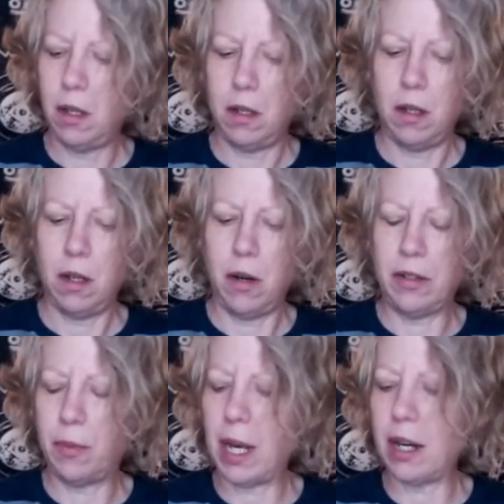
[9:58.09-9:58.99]
All right, so we
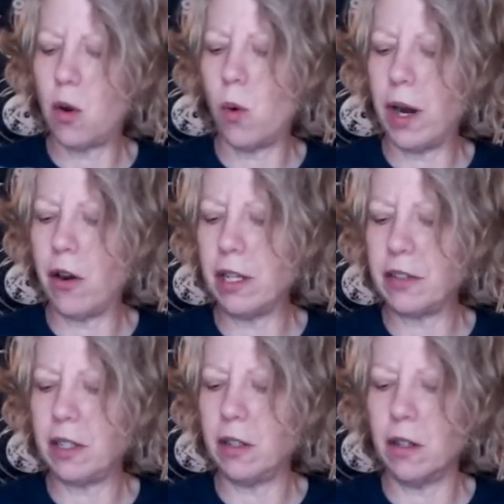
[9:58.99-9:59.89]
got Aquarius
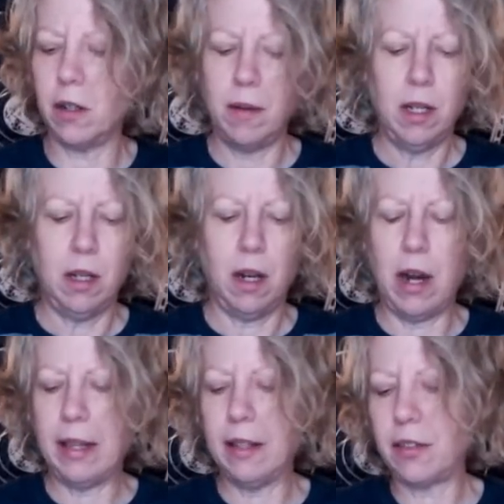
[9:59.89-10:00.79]
here. All right,
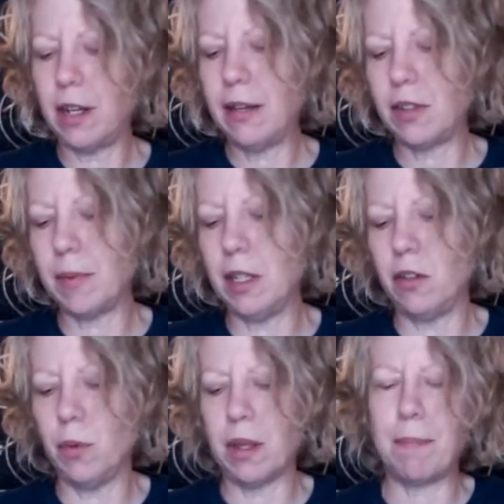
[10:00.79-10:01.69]
this could have something to do with
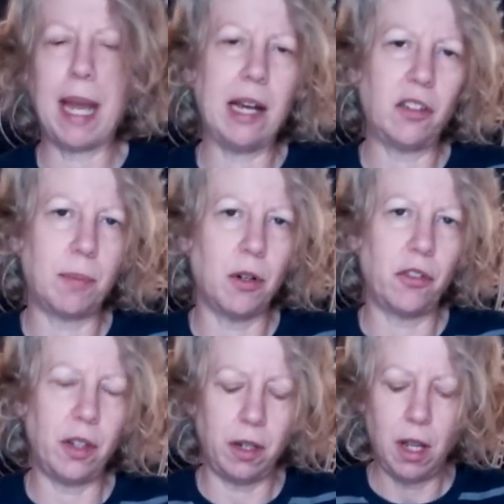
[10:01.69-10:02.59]
a past person. Could